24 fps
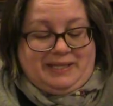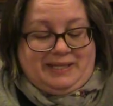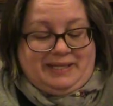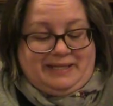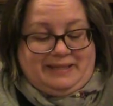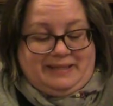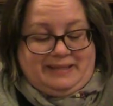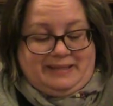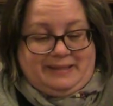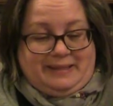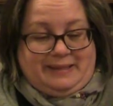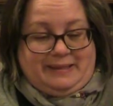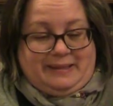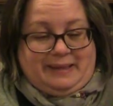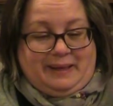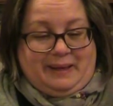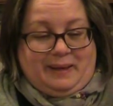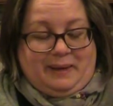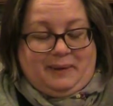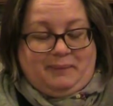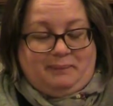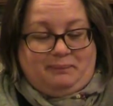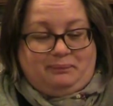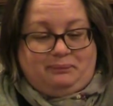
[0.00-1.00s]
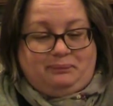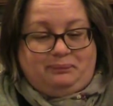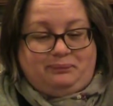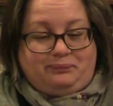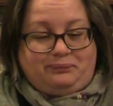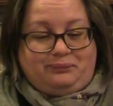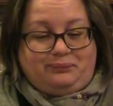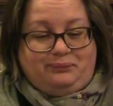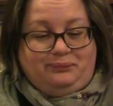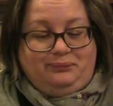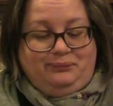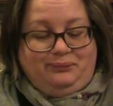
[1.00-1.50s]
is
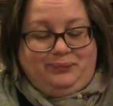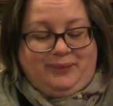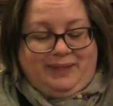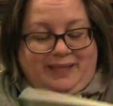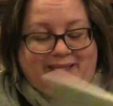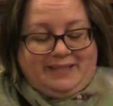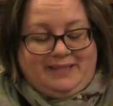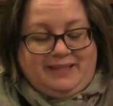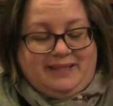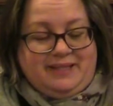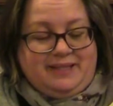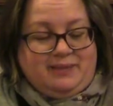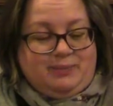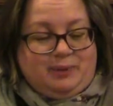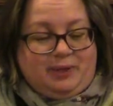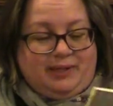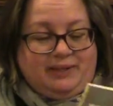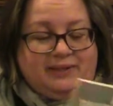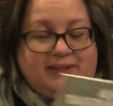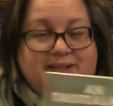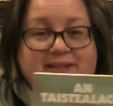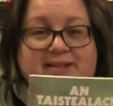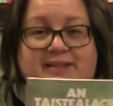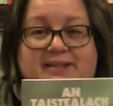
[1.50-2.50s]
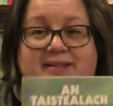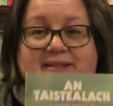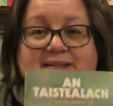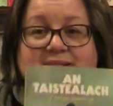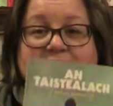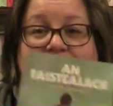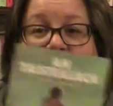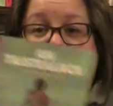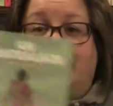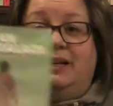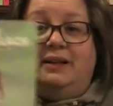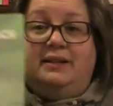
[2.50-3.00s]
this one. This
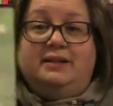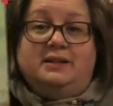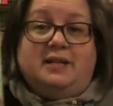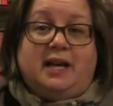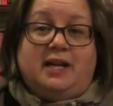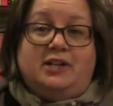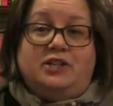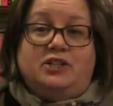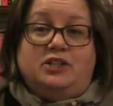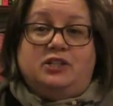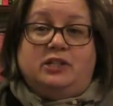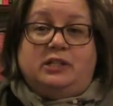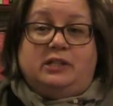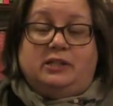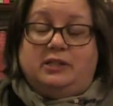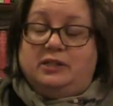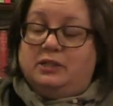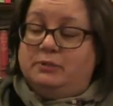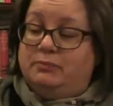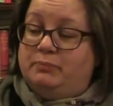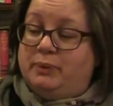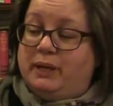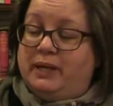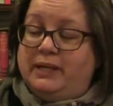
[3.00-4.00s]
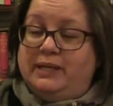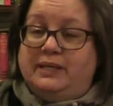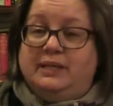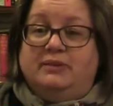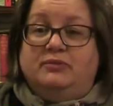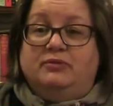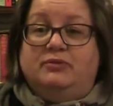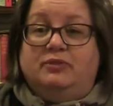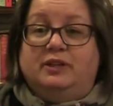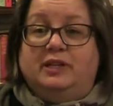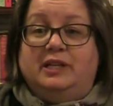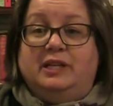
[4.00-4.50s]
is An Taishtealach by Ian
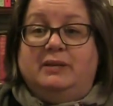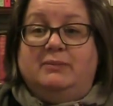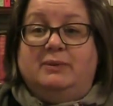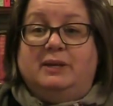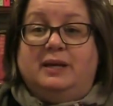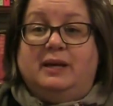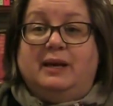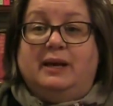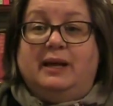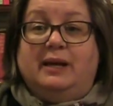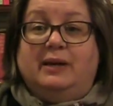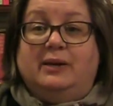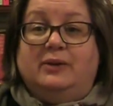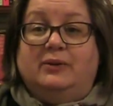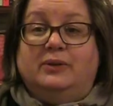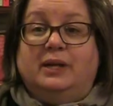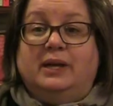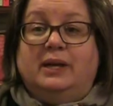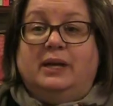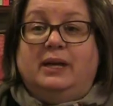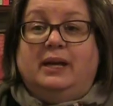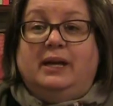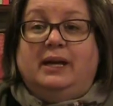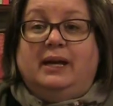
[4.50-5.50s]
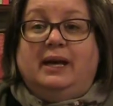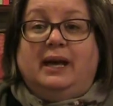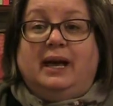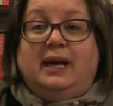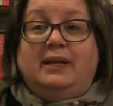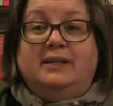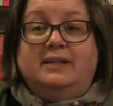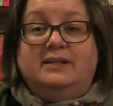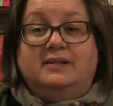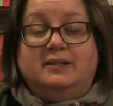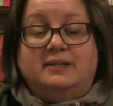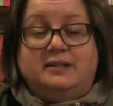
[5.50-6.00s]
Finlay MacLeod, and
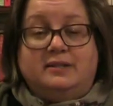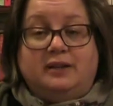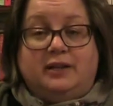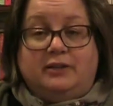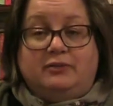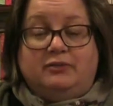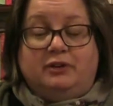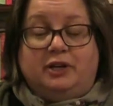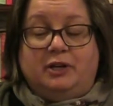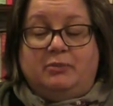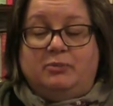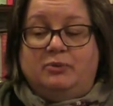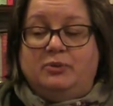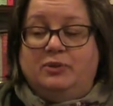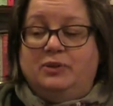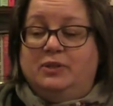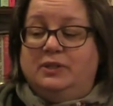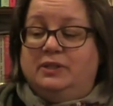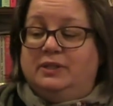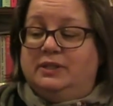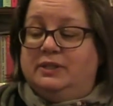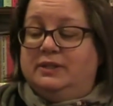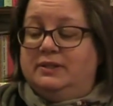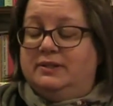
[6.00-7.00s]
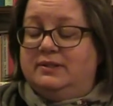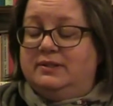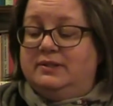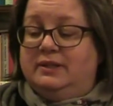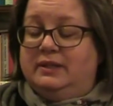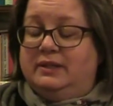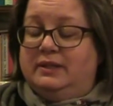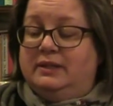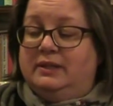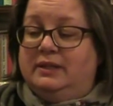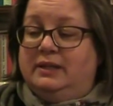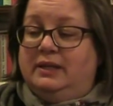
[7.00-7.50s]
it's a sci-fi book, and
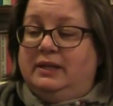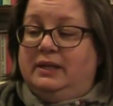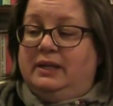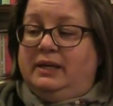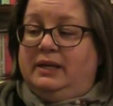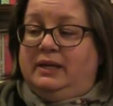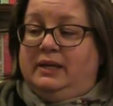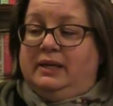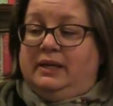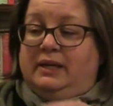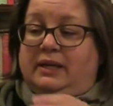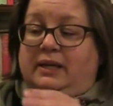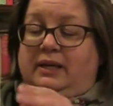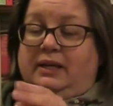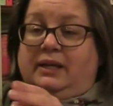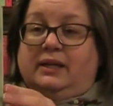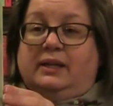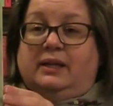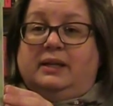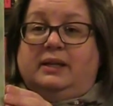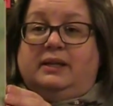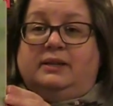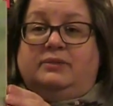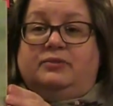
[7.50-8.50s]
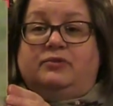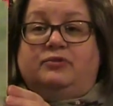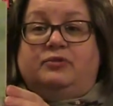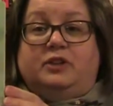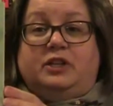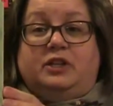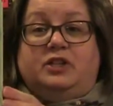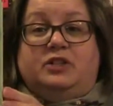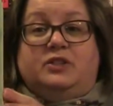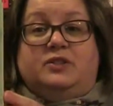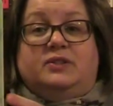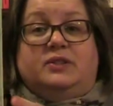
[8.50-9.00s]
it
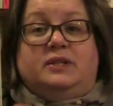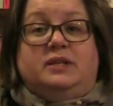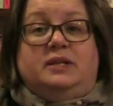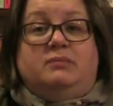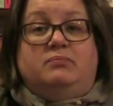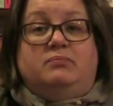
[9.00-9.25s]
features